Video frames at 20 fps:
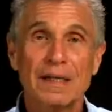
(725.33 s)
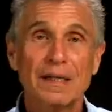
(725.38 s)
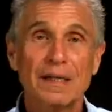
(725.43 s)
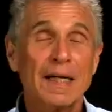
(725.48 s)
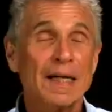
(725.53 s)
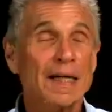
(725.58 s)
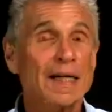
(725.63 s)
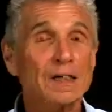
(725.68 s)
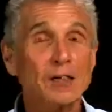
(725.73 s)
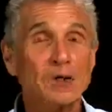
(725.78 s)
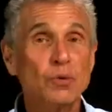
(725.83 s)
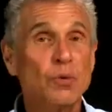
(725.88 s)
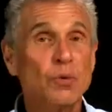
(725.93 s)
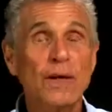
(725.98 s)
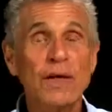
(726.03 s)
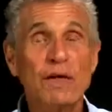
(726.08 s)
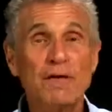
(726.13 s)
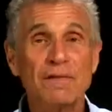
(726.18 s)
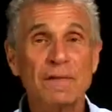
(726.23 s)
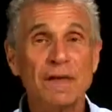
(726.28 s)
that each
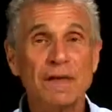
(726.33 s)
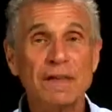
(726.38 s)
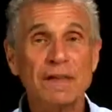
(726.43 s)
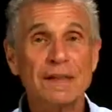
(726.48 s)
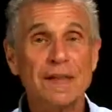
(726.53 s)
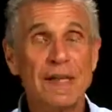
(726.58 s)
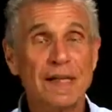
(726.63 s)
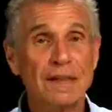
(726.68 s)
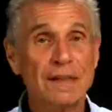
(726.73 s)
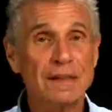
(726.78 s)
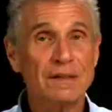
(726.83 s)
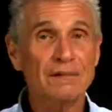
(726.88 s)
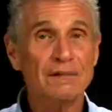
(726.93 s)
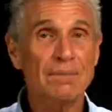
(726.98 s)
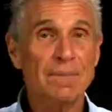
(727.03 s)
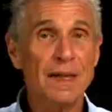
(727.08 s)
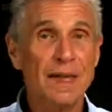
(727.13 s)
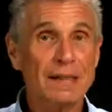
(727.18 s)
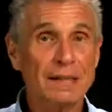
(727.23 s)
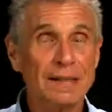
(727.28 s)
one of us has a
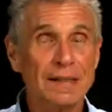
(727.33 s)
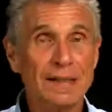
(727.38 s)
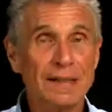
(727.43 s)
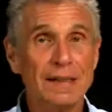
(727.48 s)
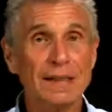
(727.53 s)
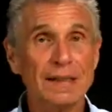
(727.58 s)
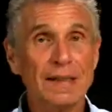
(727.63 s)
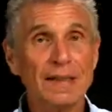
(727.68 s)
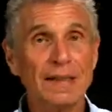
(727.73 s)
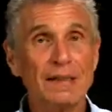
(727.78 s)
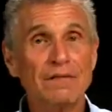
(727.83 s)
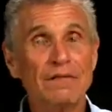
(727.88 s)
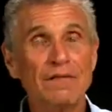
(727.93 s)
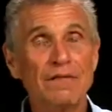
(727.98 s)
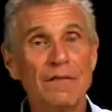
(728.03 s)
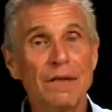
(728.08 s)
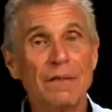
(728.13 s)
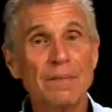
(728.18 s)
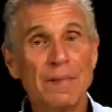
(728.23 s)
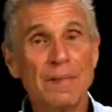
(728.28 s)
masculine and a
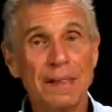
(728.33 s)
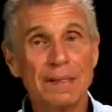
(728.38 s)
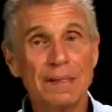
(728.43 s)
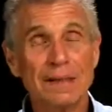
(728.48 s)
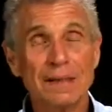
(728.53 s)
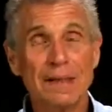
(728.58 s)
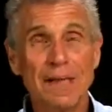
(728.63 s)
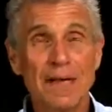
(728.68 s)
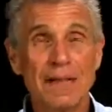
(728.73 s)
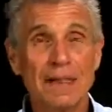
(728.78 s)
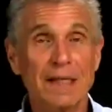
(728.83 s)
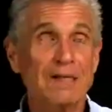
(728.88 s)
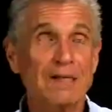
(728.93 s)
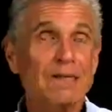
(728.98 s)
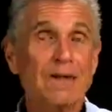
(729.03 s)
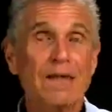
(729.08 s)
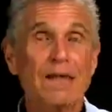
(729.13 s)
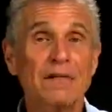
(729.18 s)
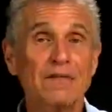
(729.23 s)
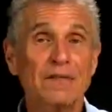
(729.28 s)
feminine side,
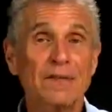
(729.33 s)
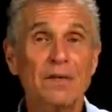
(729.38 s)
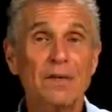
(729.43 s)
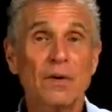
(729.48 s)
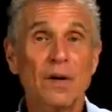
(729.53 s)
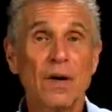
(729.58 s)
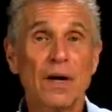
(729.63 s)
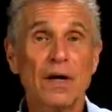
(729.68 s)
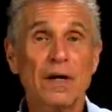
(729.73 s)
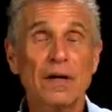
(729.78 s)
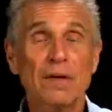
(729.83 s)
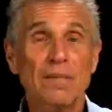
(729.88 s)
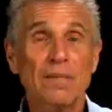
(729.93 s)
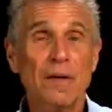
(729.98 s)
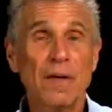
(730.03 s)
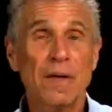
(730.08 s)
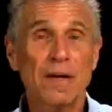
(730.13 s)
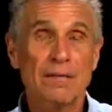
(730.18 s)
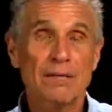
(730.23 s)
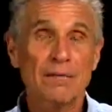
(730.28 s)
even if you are
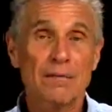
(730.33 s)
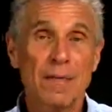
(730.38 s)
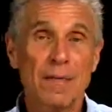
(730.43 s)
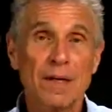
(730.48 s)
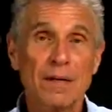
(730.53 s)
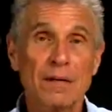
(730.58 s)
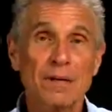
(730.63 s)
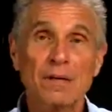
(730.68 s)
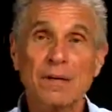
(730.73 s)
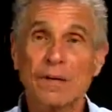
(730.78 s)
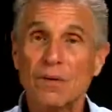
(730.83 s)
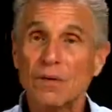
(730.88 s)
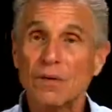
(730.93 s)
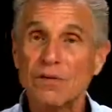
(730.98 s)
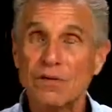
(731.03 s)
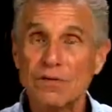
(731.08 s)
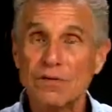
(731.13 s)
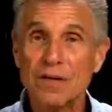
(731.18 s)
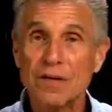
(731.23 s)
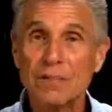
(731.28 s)
male or
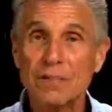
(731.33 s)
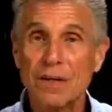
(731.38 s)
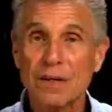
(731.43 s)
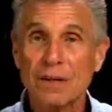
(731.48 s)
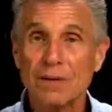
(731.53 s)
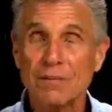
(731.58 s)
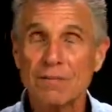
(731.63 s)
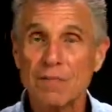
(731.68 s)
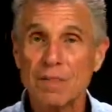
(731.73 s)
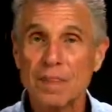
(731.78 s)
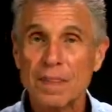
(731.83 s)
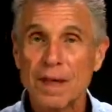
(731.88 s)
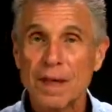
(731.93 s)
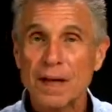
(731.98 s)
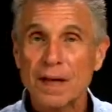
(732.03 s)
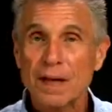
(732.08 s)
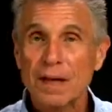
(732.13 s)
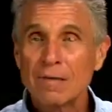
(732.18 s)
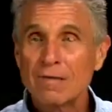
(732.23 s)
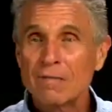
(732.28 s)
female.
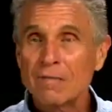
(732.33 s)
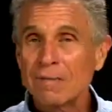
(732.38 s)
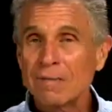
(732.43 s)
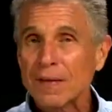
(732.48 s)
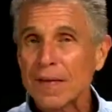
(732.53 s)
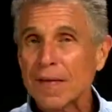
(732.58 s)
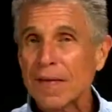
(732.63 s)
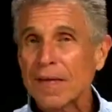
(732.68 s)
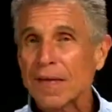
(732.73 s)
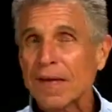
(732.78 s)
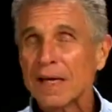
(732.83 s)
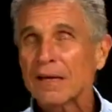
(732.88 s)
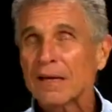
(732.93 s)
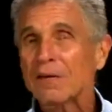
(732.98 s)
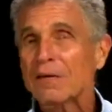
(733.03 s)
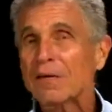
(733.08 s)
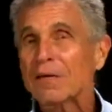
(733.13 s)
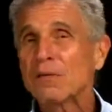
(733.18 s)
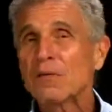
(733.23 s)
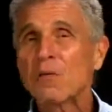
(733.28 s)

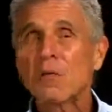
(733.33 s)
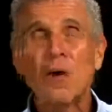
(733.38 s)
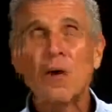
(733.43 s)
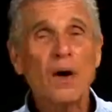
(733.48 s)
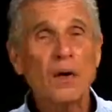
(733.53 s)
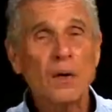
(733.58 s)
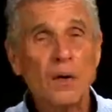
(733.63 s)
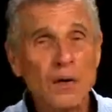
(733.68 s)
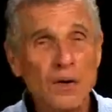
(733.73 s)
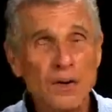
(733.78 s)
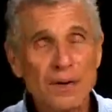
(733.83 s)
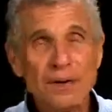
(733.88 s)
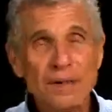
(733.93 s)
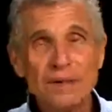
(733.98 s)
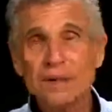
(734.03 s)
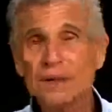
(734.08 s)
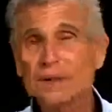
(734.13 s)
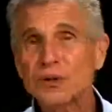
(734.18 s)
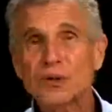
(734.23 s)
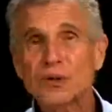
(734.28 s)
And the warrior
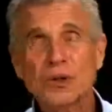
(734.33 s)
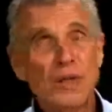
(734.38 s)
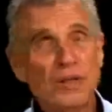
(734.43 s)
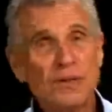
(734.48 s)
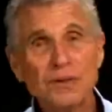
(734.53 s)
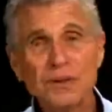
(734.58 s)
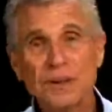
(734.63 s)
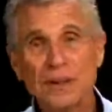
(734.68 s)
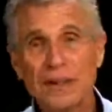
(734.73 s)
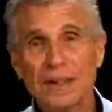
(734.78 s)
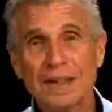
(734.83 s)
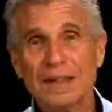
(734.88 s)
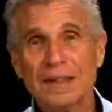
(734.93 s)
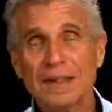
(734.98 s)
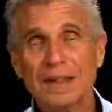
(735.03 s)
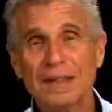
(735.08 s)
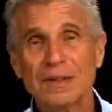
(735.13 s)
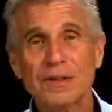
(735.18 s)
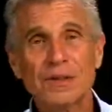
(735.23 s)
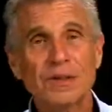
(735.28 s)
is exhausted
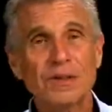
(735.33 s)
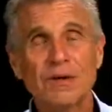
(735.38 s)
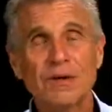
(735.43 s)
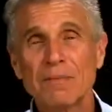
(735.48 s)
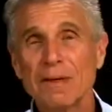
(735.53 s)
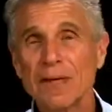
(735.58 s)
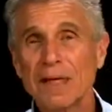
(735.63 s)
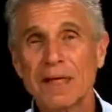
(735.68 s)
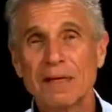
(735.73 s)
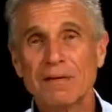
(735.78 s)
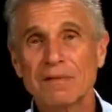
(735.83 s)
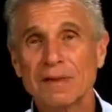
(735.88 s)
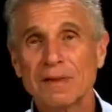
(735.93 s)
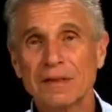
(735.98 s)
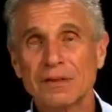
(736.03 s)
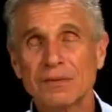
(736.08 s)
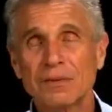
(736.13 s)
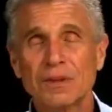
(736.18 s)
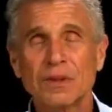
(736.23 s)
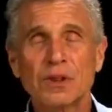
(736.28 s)
in so many of
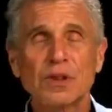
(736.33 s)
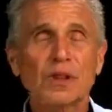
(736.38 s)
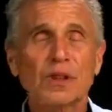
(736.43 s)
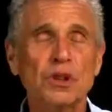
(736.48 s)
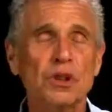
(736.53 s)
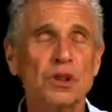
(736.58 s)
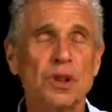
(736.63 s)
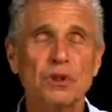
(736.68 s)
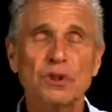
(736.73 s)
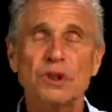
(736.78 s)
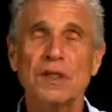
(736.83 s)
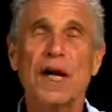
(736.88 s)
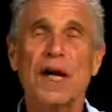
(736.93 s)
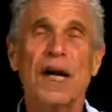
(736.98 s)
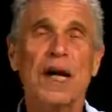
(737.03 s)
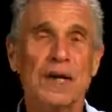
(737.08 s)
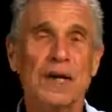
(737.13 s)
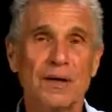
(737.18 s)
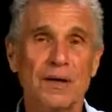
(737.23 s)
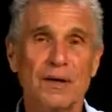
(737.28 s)
us. We're so
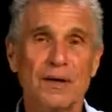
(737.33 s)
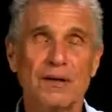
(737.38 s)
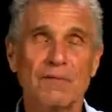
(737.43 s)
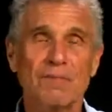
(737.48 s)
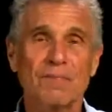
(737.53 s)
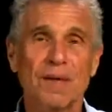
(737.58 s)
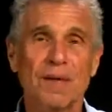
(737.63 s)
tired